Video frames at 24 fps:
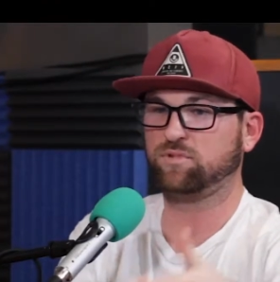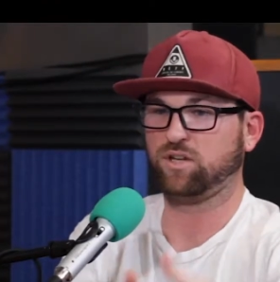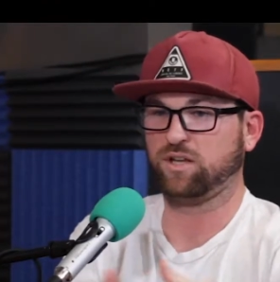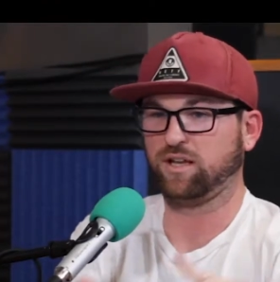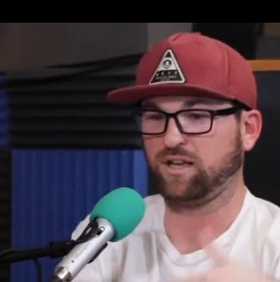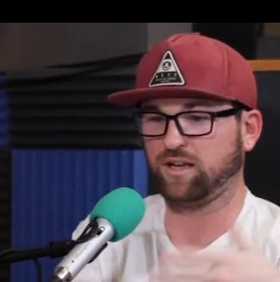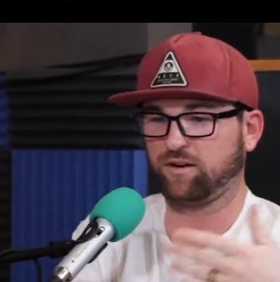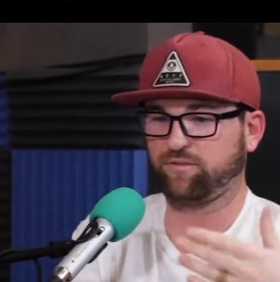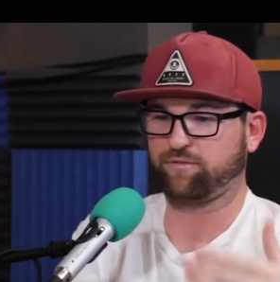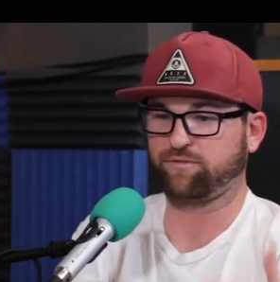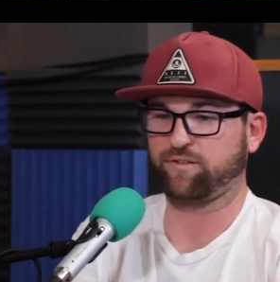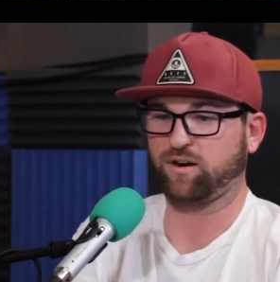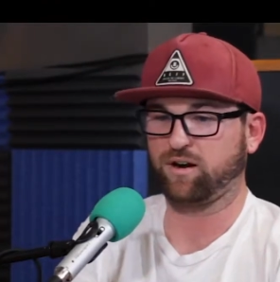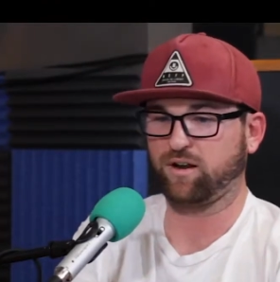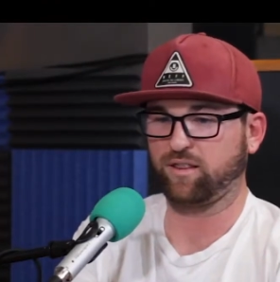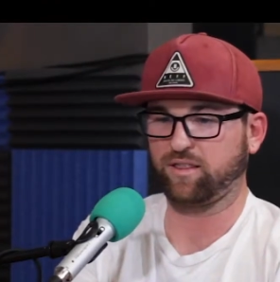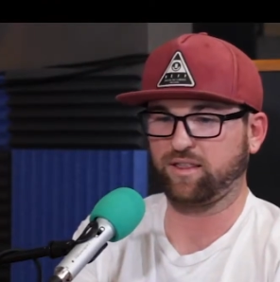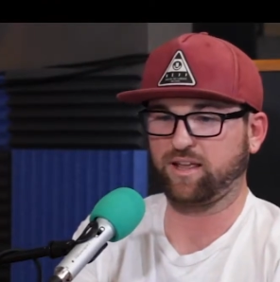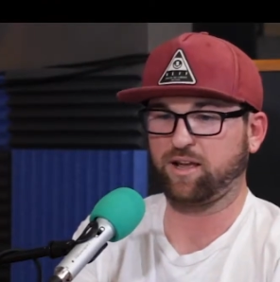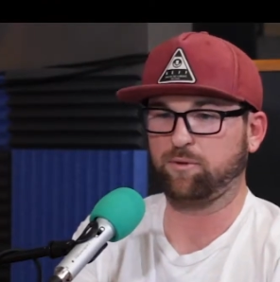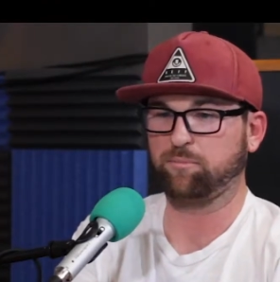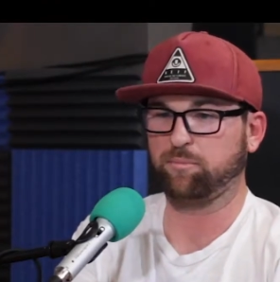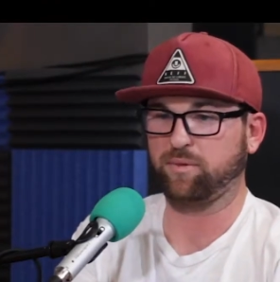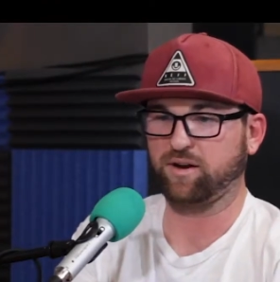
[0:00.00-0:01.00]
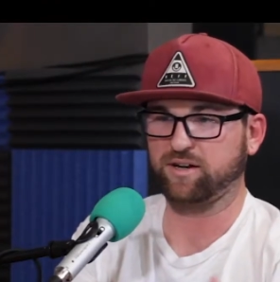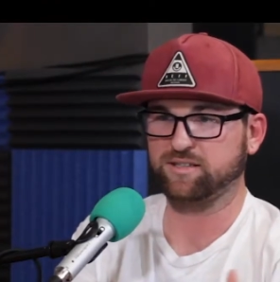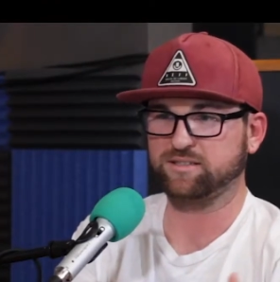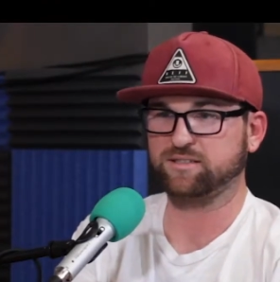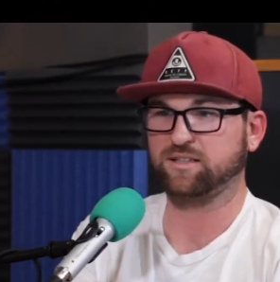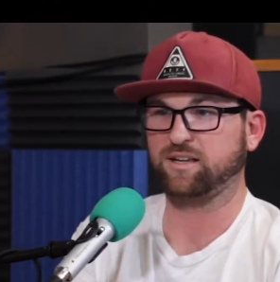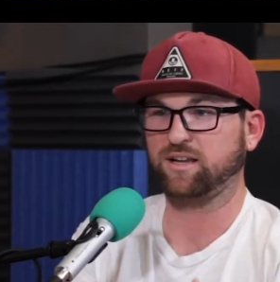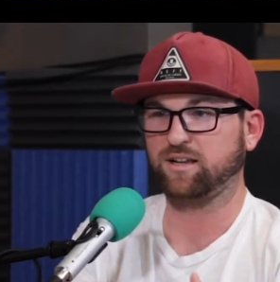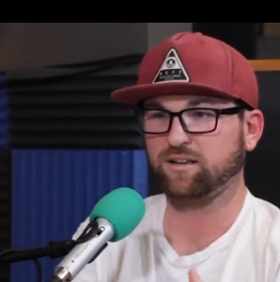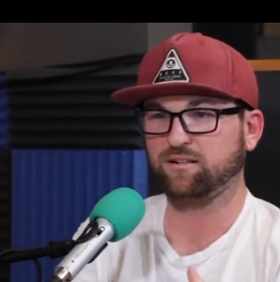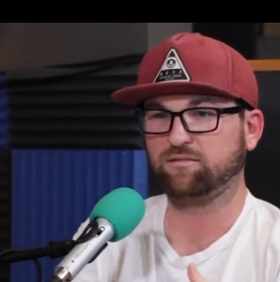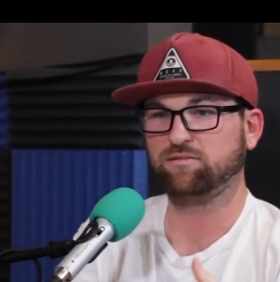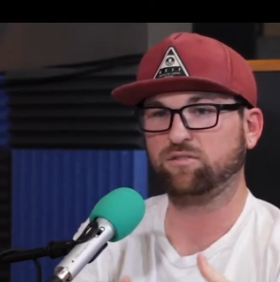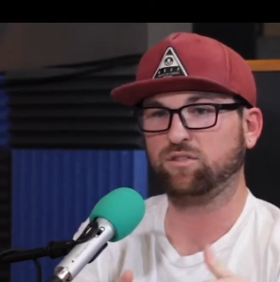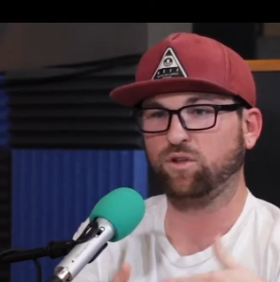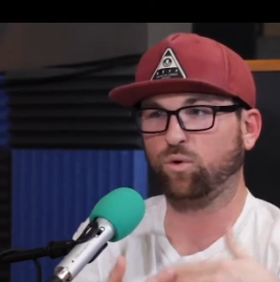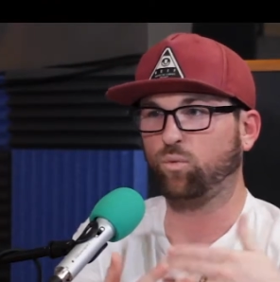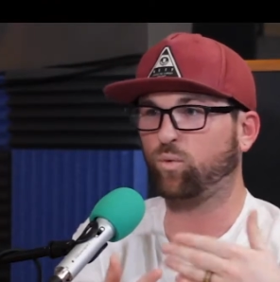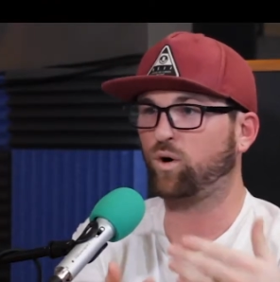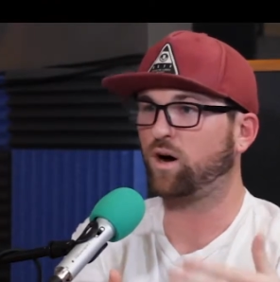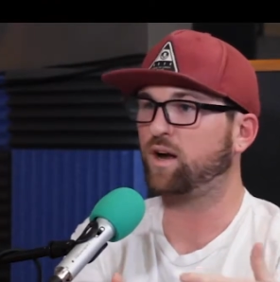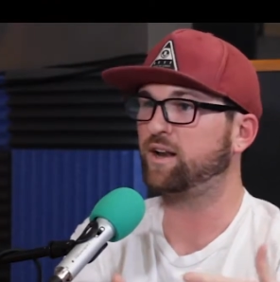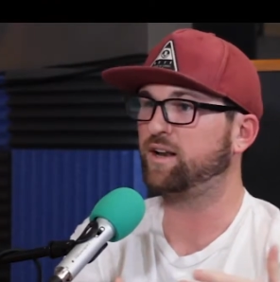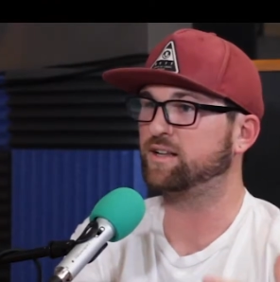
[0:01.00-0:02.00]
you get in front of them, but it's like the
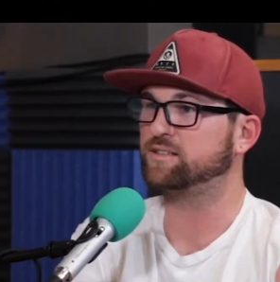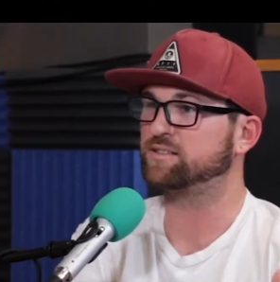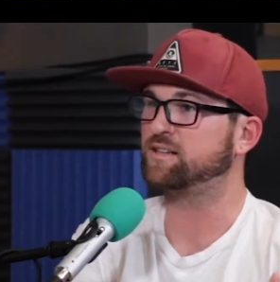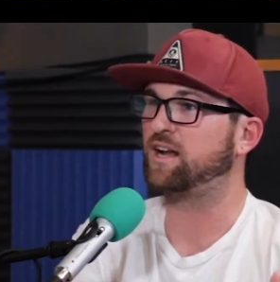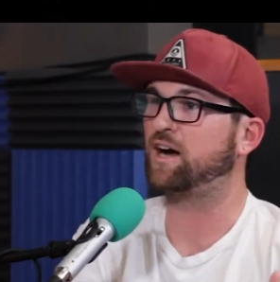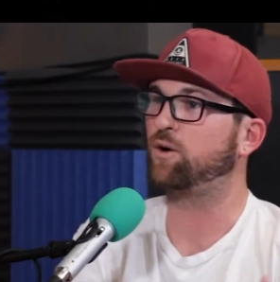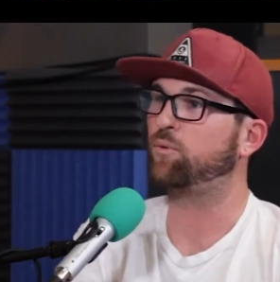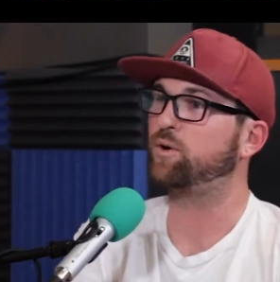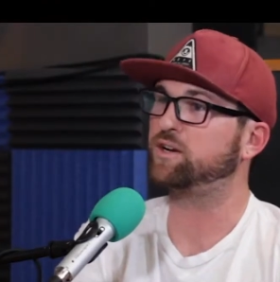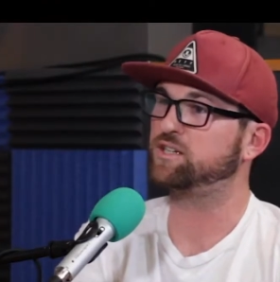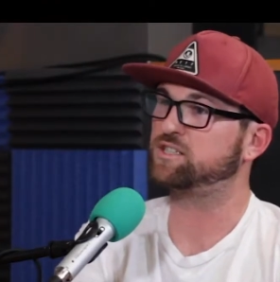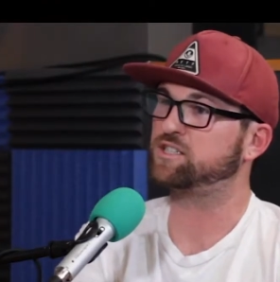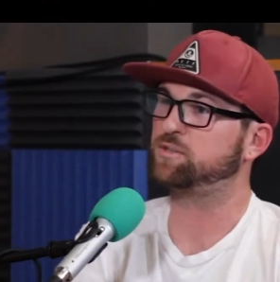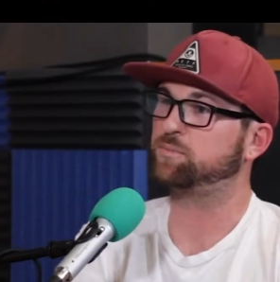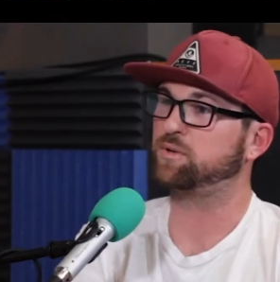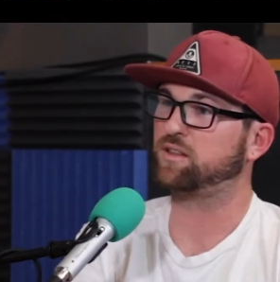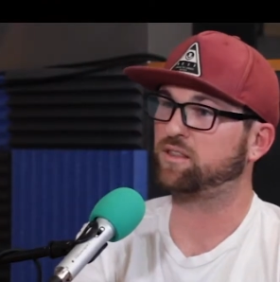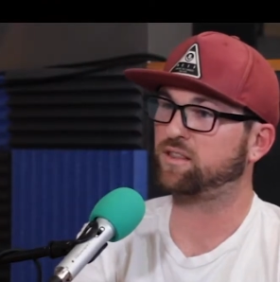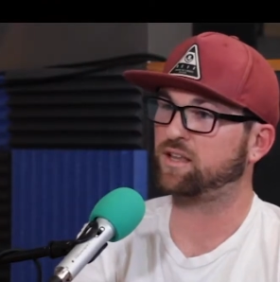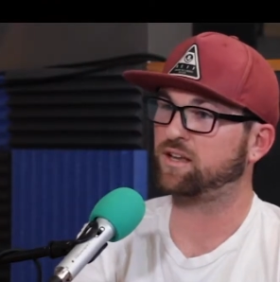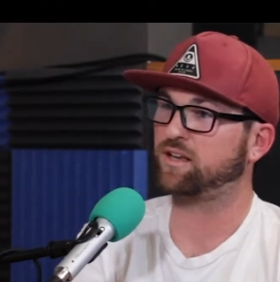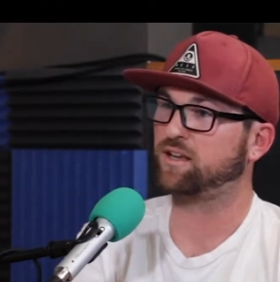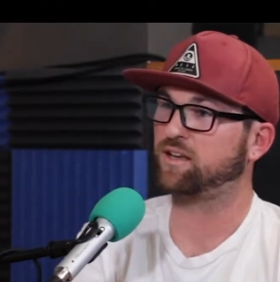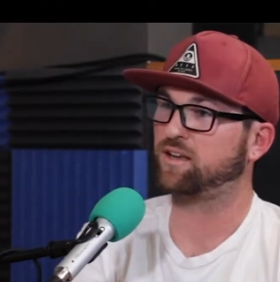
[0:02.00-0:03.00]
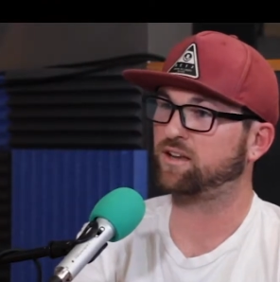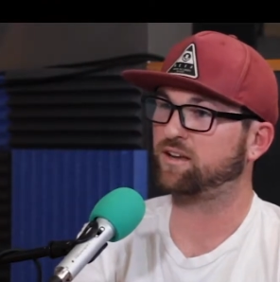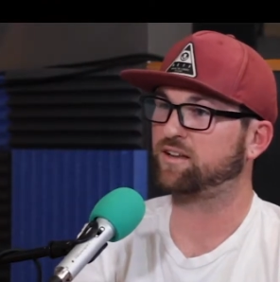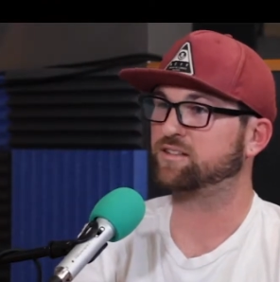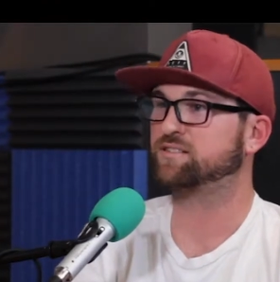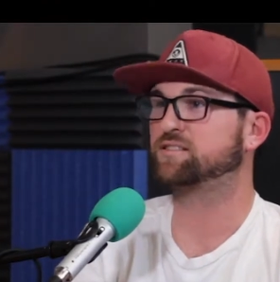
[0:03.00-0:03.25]
what is not what you should be thinking.